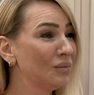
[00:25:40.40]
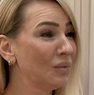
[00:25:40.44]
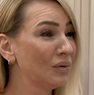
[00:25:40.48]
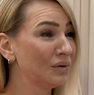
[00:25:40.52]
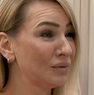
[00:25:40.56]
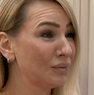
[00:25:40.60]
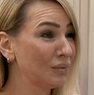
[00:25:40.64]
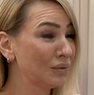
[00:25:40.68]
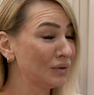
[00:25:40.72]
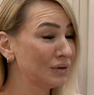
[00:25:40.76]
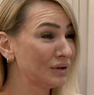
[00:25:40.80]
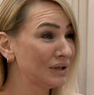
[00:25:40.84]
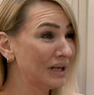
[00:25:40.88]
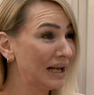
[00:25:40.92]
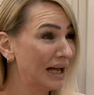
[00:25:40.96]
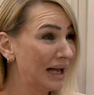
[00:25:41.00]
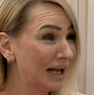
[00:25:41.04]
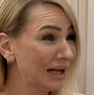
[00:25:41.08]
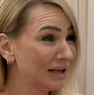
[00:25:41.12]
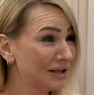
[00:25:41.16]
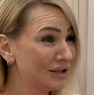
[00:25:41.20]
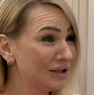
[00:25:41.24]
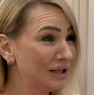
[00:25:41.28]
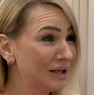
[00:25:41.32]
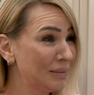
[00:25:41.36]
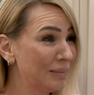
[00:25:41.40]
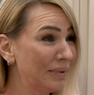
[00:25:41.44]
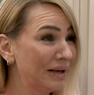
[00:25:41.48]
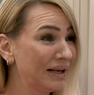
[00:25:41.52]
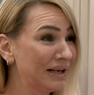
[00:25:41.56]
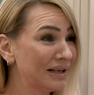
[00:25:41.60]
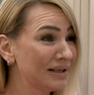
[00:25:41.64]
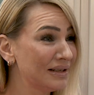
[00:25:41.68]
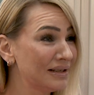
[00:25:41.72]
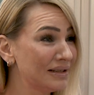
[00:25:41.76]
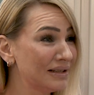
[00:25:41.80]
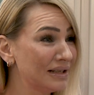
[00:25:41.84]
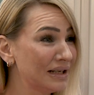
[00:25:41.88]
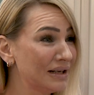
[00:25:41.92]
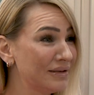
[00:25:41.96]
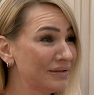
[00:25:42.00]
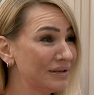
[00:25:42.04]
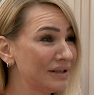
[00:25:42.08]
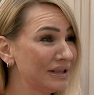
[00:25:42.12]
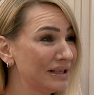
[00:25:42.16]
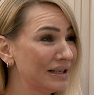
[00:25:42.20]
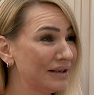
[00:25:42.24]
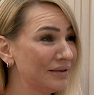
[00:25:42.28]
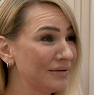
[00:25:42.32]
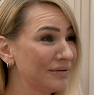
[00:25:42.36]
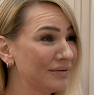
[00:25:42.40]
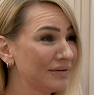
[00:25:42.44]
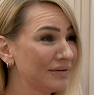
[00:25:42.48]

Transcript: what to actually be Conservative?